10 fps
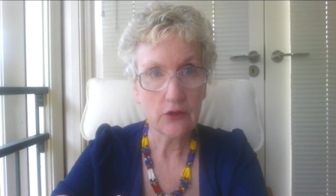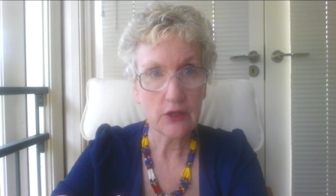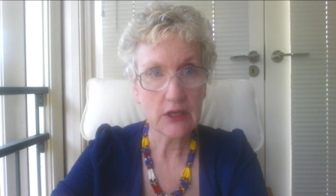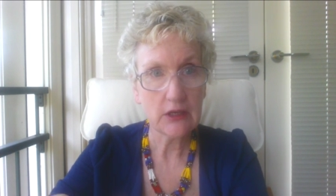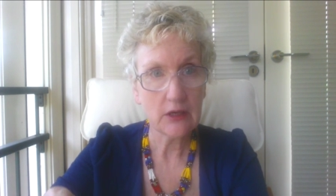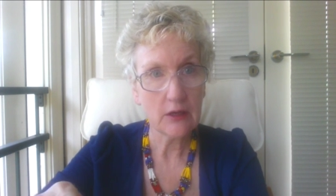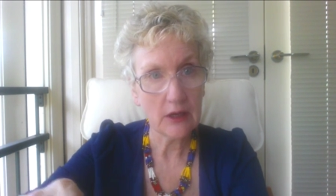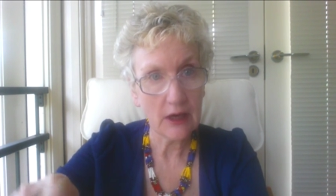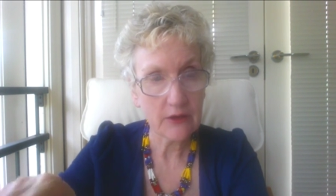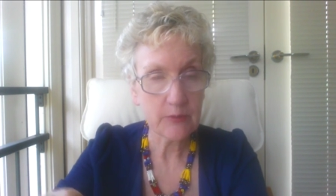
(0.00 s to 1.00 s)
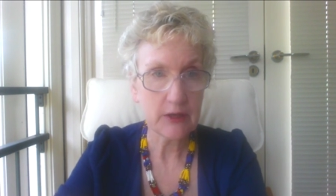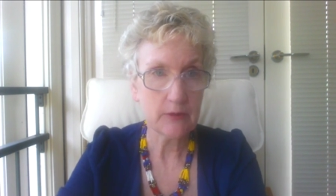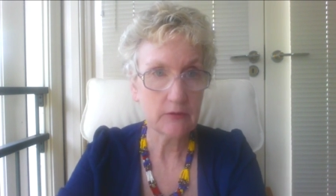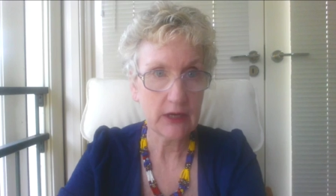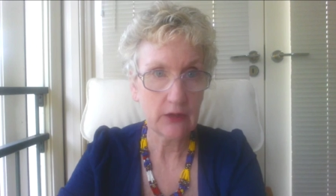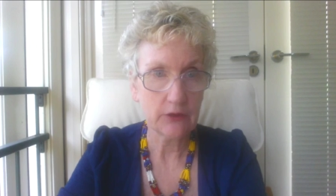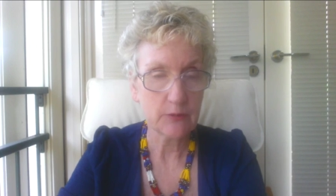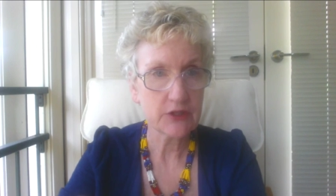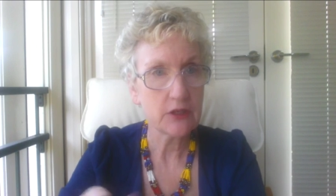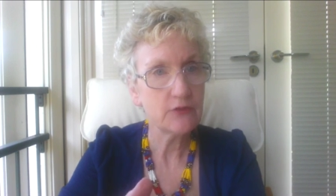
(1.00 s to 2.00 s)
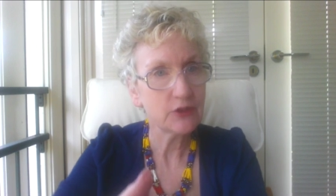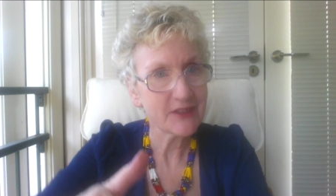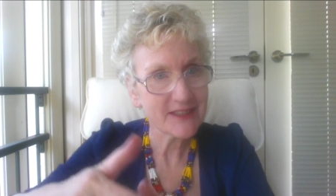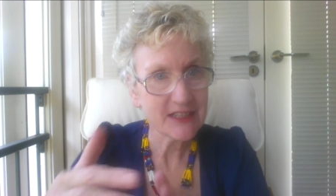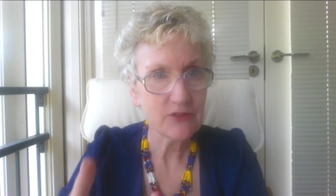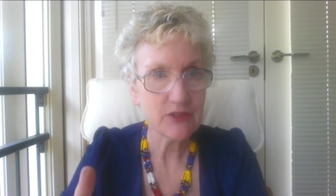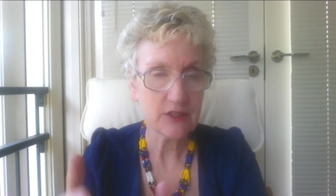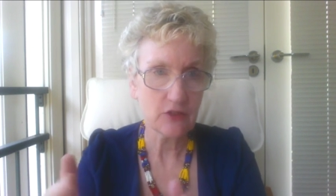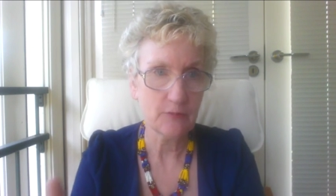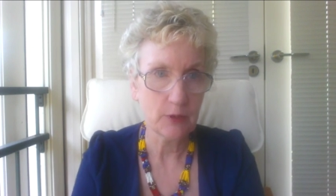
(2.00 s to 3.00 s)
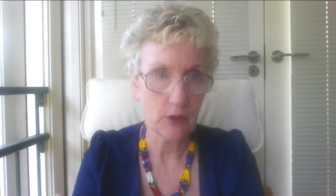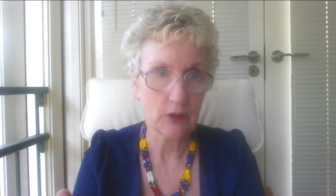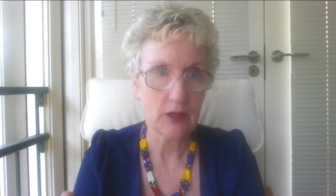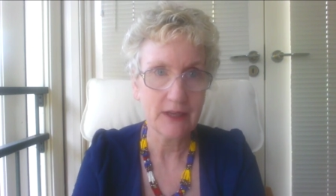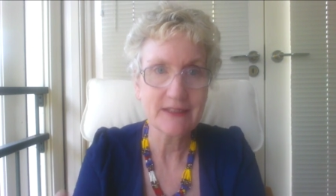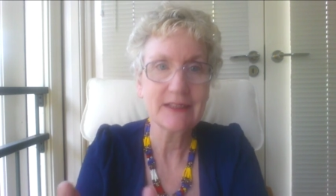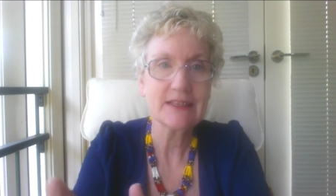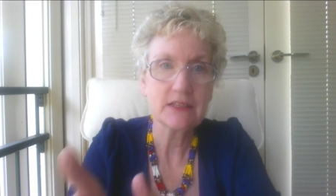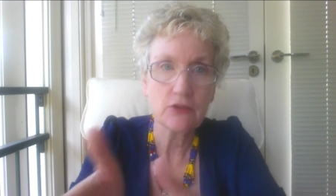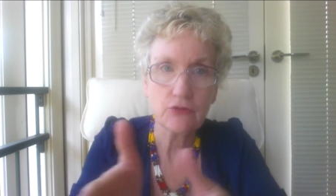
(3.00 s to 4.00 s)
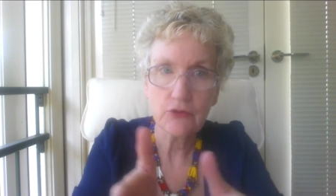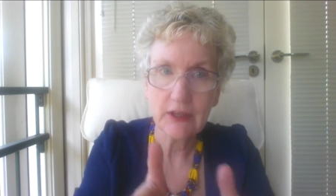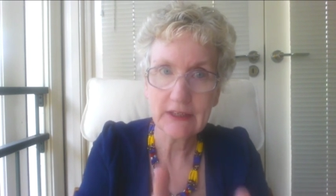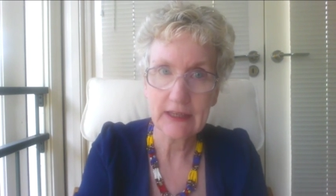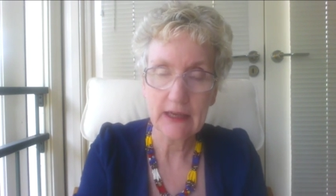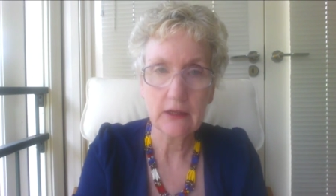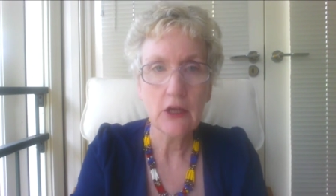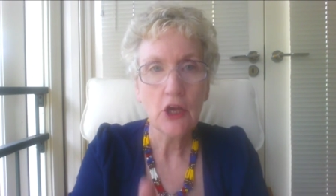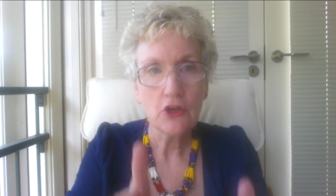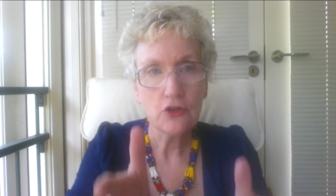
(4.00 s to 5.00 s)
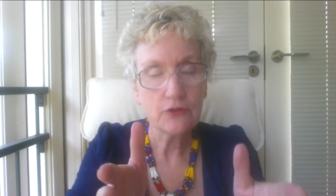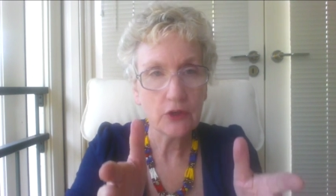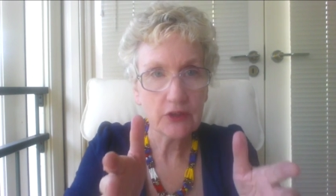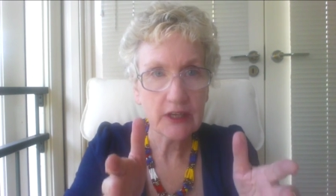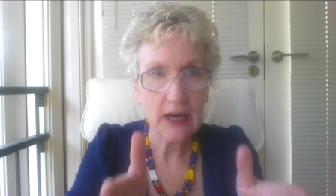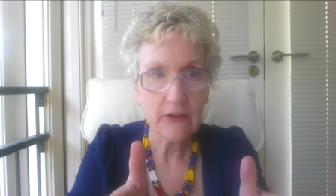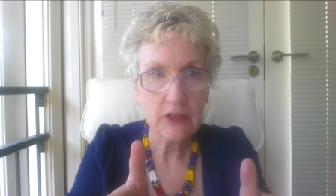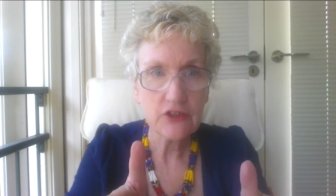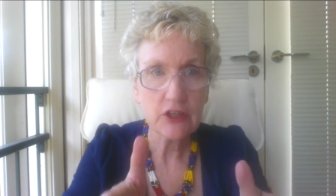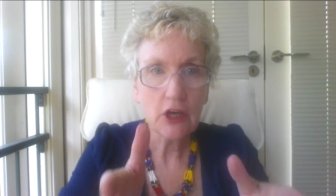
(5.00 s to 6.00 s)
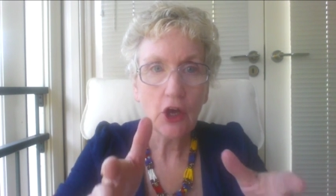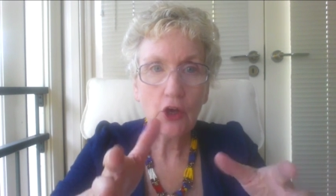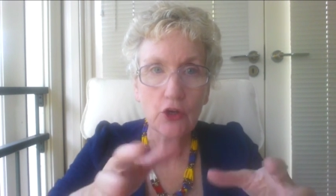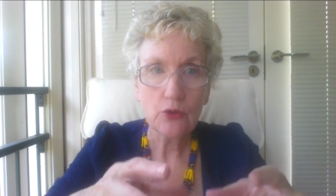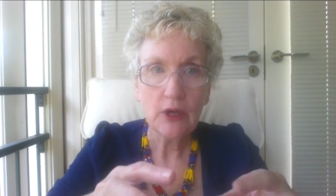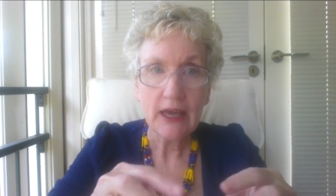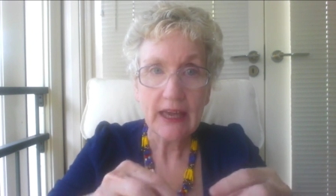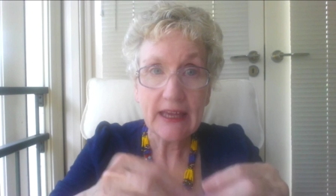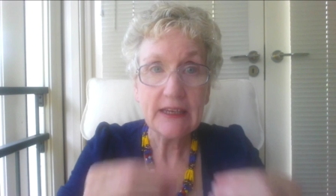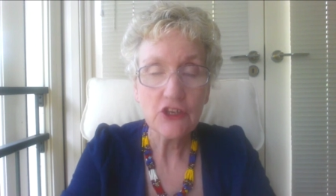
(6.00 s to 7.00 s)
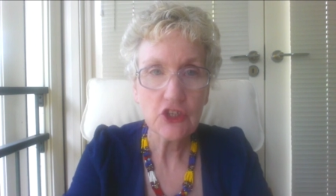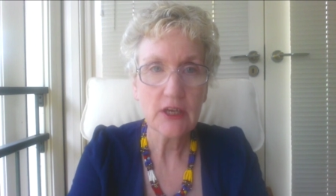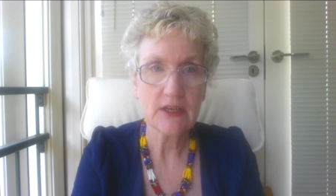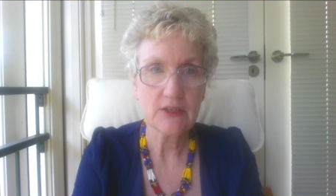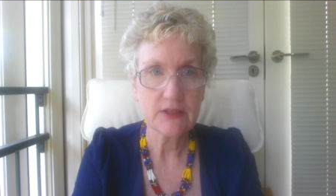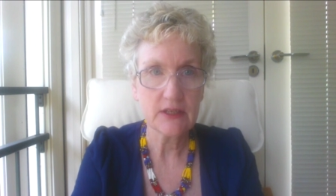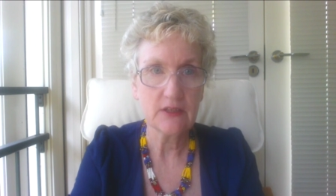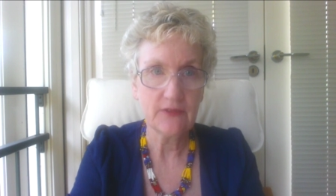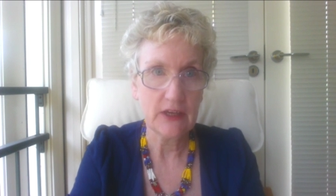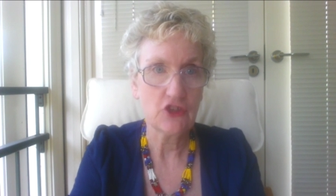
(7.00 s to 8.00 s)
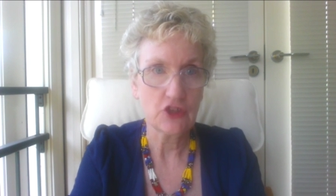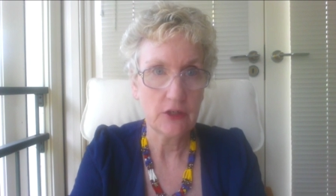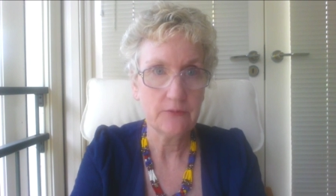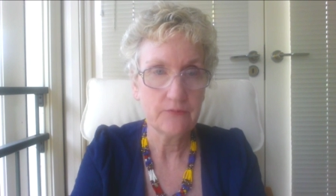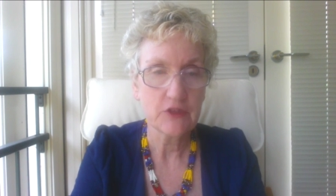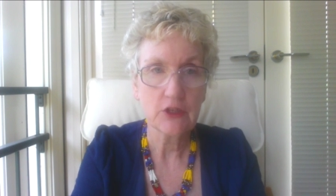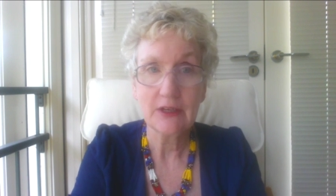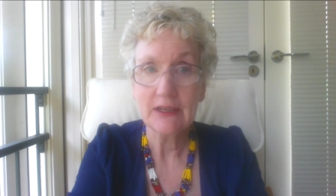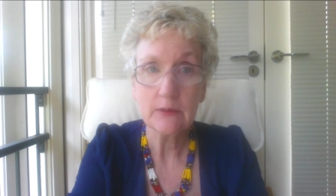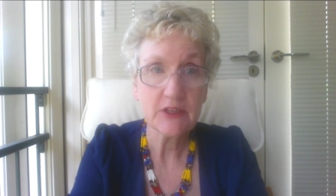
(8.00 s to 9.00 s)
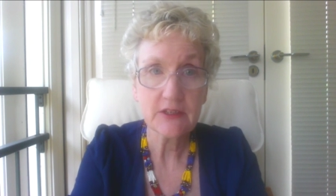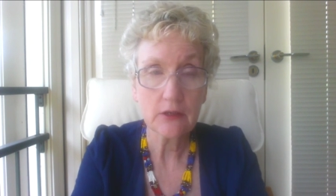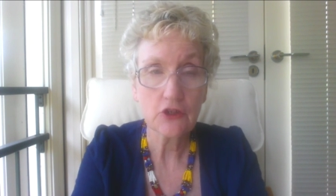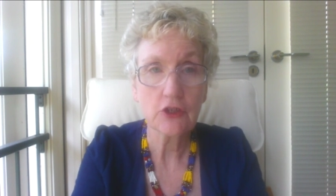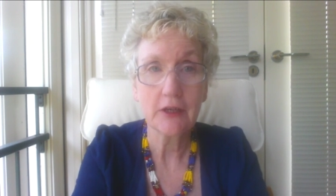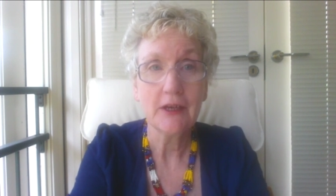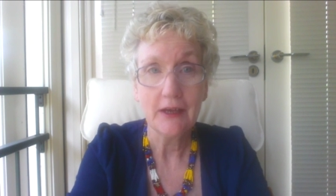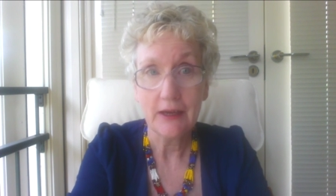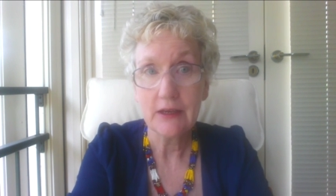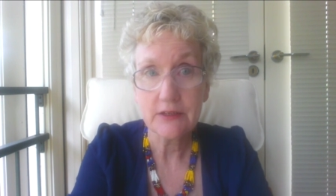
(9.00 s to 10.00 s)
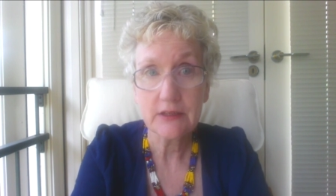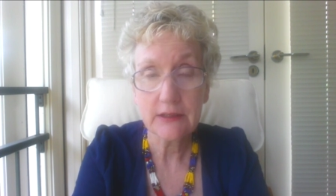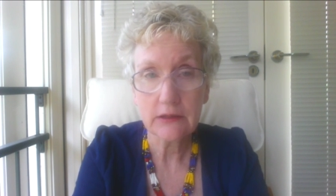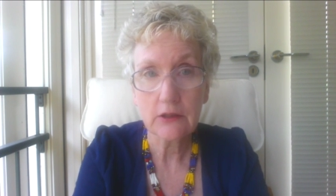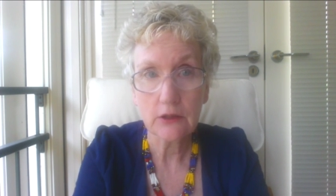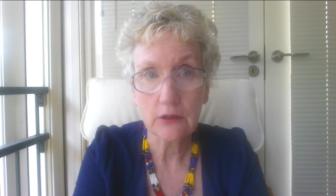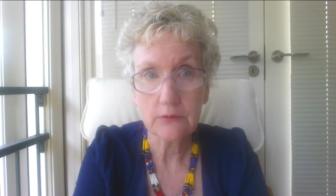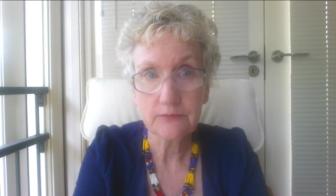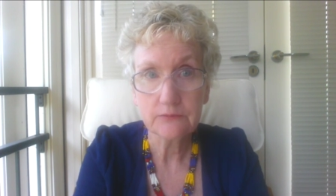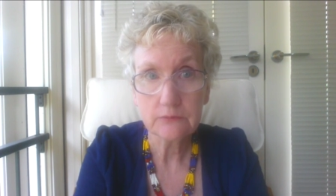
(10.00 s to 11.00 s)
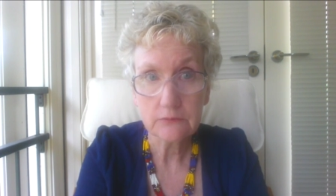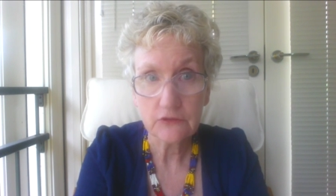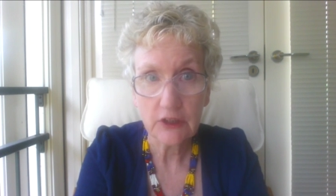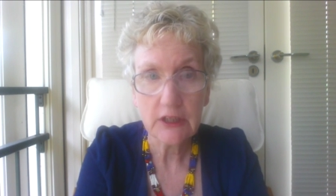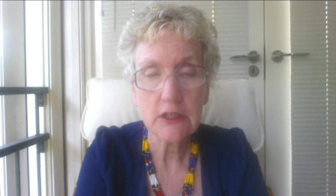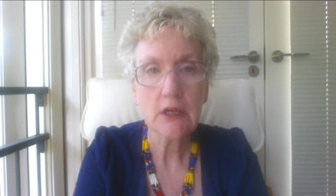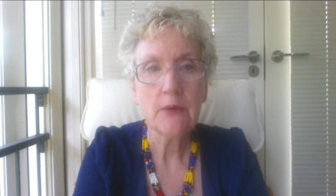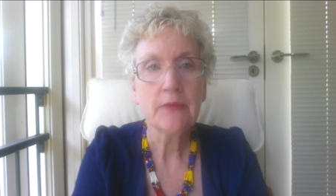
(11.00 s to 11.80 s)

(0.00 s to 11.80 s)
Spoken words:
the other people around them. So you've got a series of plot lines. Now let's go through that again. You've got the character who initiates the adventure. So in Little Miss Sunshine, it's the little girl, right?